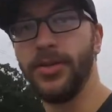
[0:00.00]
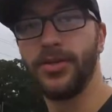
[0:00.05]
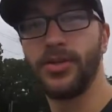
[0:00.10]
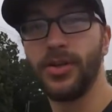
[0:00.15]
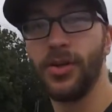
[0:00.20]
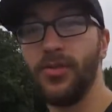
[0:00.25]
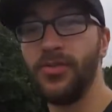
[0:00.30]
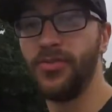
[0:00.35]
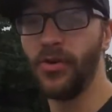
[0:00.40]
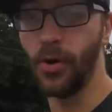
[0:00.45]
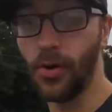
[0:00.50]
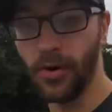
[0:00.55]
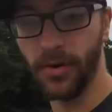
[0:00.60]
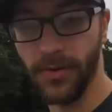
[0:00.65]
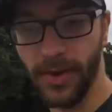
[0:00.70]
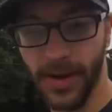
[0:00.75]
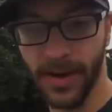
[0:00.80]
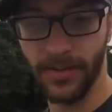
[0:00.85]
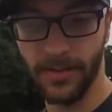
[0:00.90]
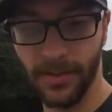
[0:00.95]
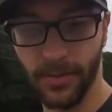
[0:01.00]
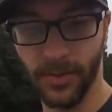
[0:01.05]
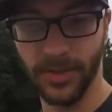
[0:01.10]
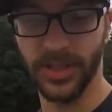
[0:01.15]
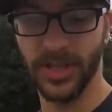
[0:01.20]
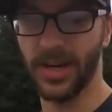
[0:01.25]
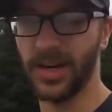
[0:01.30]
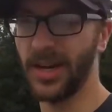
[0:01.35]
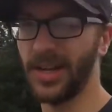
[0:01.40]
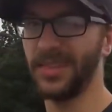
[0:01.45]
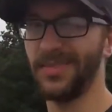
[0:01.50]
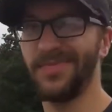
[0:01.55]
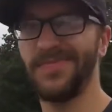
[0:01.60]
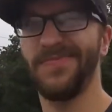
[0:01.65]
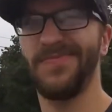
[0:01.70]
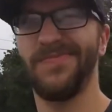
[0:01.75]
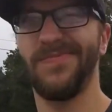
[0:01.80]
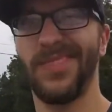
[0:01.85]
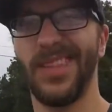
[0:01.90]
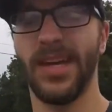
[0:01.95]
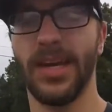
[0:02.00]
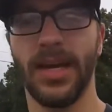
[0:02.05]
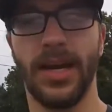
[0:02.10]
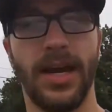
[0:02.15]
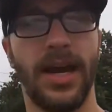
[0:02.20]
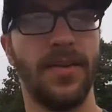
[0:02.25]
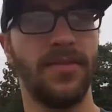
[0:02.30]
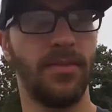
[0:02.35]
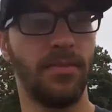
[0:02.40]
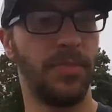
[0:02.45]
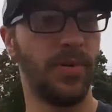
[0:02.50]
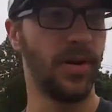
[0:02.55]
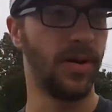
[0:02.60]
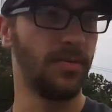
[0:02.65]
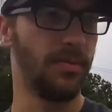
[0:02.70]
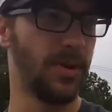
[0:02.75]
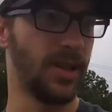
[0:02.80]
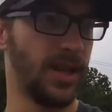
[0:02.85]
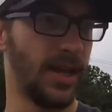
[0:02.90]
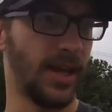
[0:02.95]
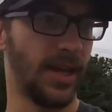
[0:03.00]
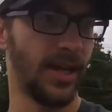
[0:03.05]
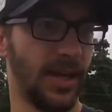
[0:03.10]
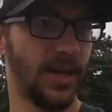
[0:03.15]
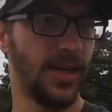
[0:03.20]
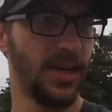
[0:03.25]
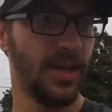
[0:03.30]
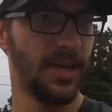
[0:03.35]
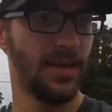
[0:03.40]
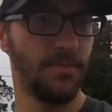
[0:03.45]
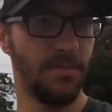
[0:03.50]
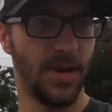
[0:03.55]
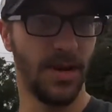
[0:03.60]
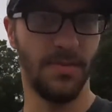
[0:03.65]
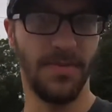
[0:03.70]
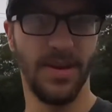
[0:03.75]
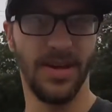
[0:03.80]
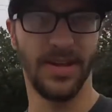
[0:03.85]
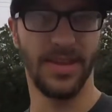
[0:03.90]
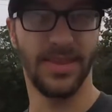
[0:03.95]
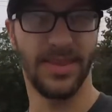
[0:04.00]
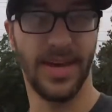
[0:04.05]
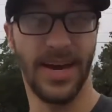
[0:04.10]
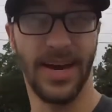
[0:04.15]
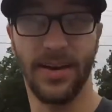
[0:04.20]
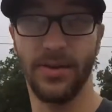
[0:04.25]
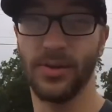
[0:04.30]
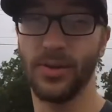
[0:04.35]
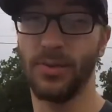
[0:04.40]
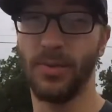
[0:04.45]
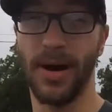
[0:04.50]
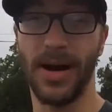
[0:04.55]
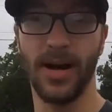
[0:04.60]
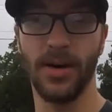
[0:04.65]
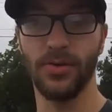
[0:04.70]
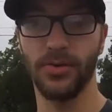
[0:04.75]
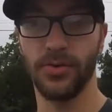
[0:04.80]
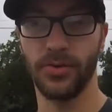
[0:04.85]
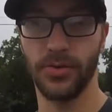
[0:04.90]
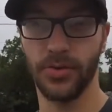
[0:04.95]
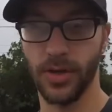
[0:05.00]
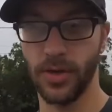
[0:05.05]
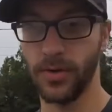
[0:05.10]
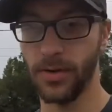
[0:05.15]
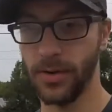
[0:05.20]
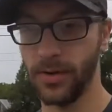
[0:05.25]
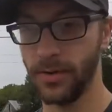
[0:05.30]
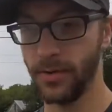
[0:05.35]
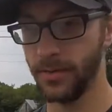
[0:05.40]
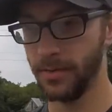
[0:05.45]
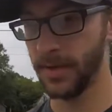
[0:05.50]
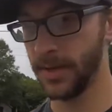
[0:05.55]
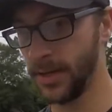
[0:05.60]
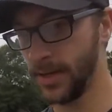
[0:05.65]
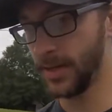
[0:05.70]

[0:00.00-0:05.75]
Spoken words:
so far of having them, which I think I haven't put but like maybe 1,000 miles or so on,